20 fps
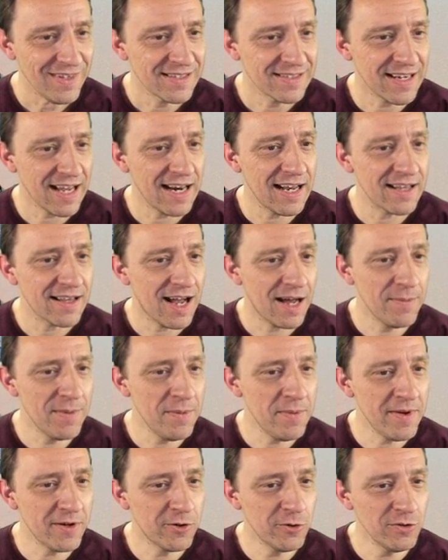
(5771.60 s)
Skylight, a
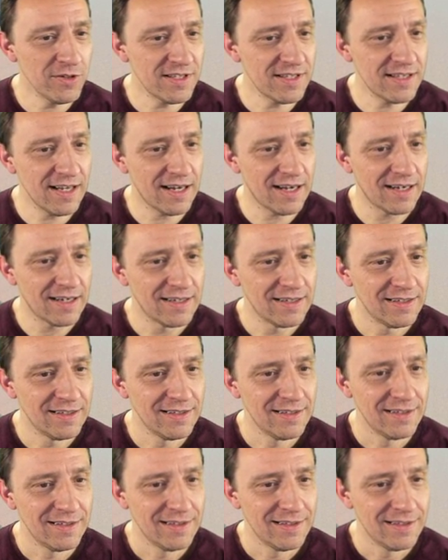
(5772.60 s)
mí me gusta.
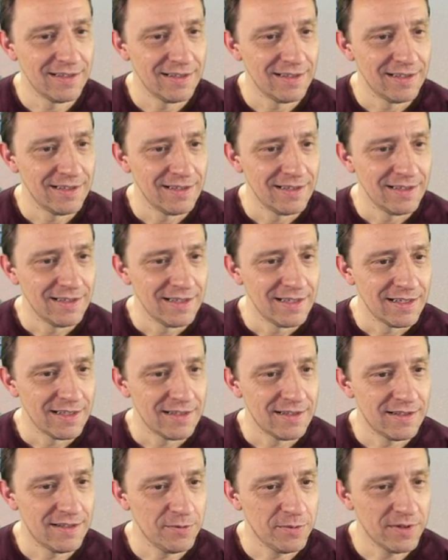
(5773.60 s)

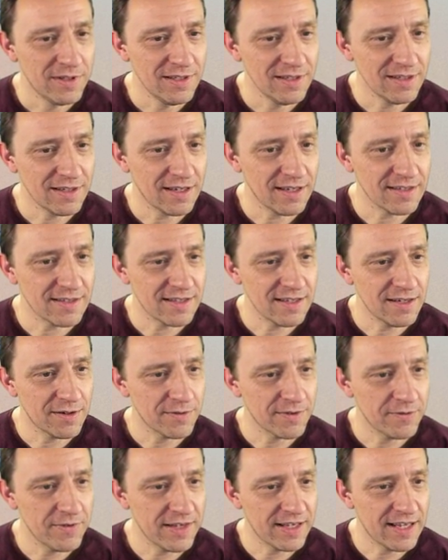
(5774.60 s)

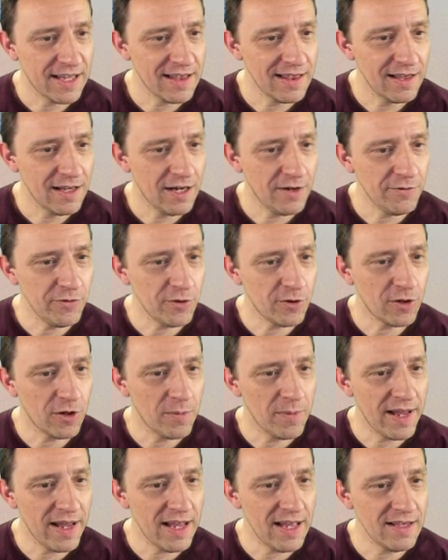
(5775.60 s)
We can love your
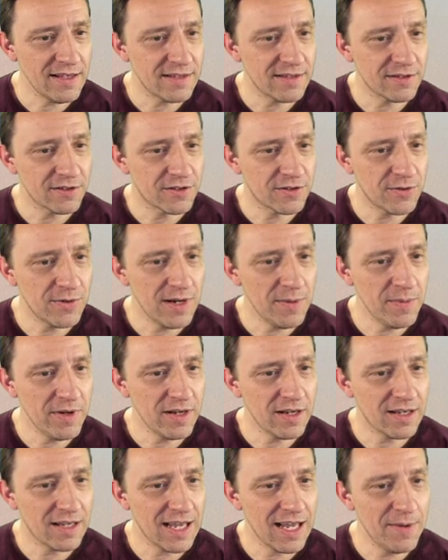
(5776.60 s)
commands for streaming
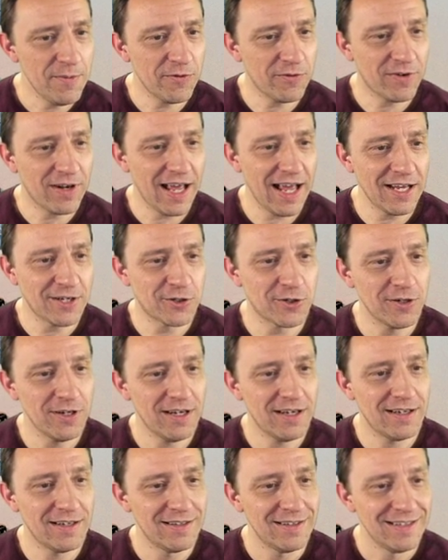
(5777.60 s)
a game of Clash
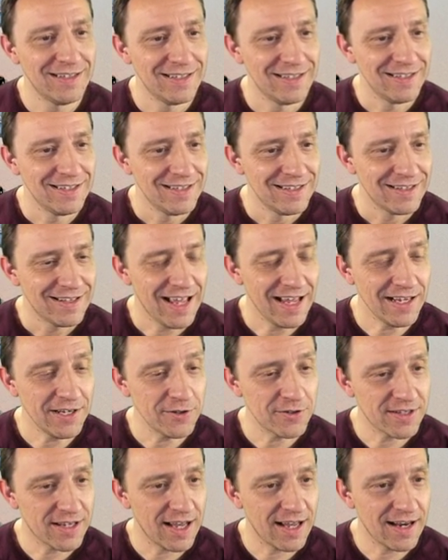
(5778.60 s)
Royale. Thank
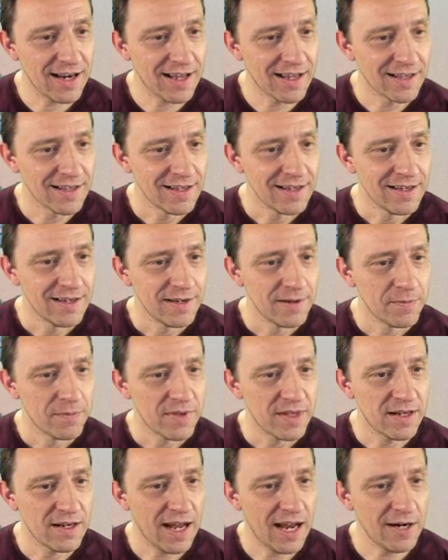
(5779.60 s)
you, Skylight.
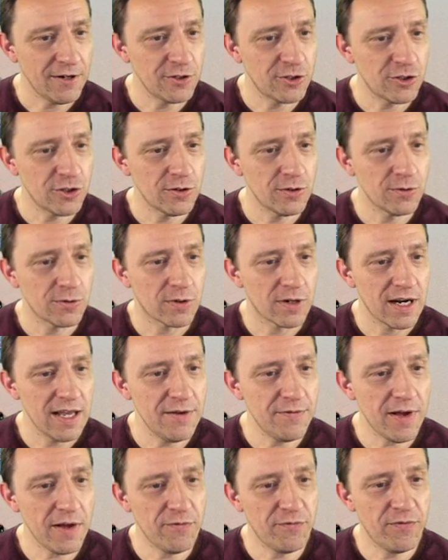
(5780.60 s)
An iron joke.
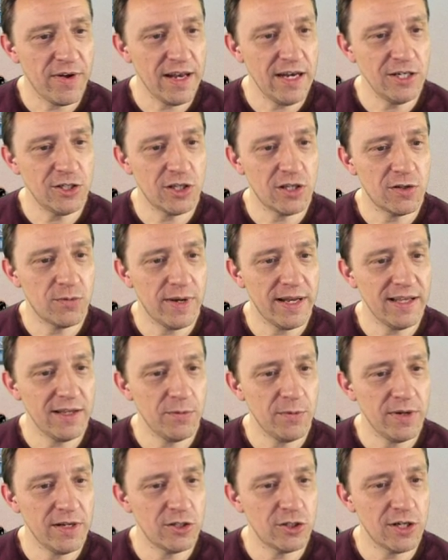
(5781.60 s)
If I finish the
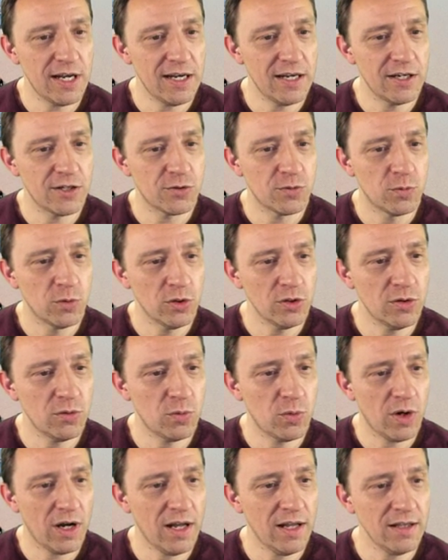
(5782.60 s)
twenty win challenge, would
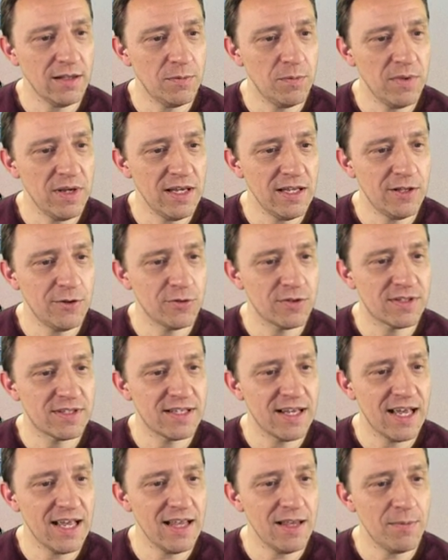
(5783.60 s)
want me to
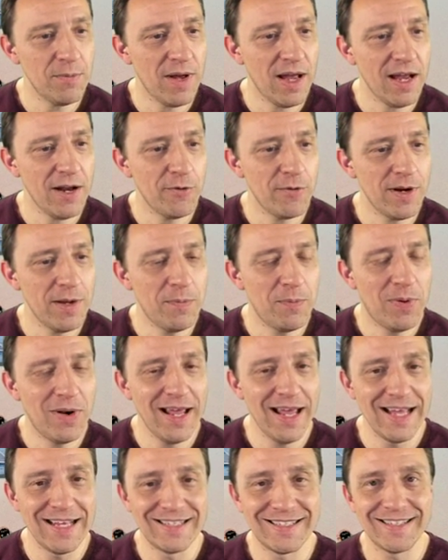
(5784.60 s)
send my
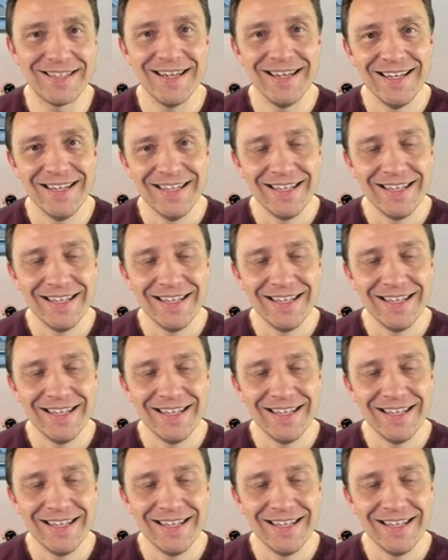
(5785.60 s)
replays?